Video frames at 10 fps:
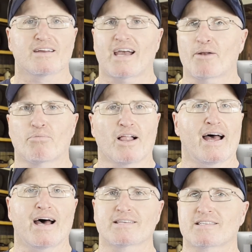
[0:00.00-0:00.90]
Had a
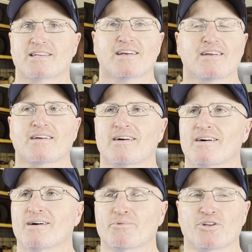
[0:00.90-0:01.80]
blast.
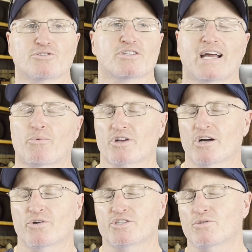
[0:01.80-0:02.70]
Tonight we're
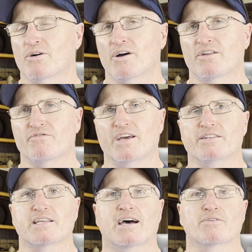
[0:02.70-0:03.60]
going to an
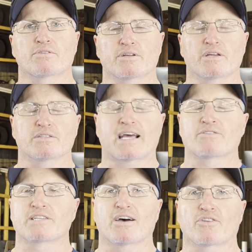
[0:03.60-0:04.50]
event down in
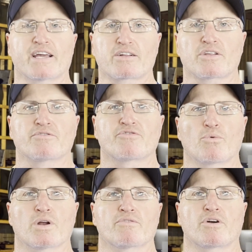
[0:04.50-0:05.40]
downtown Lakeland for
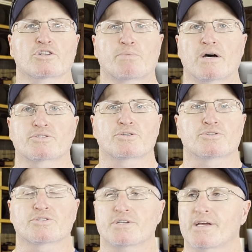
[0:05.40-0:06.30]
one of our
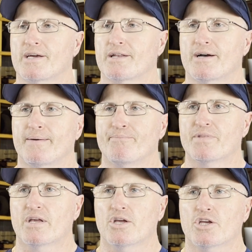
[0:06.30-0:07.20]
sponsors, and
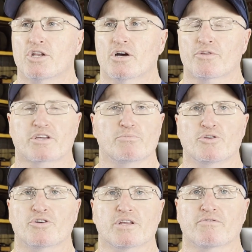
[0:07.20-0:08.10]
the
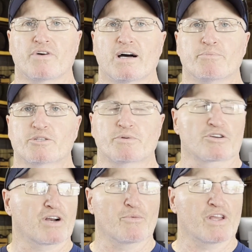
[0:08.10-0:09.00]
community involvement's been great.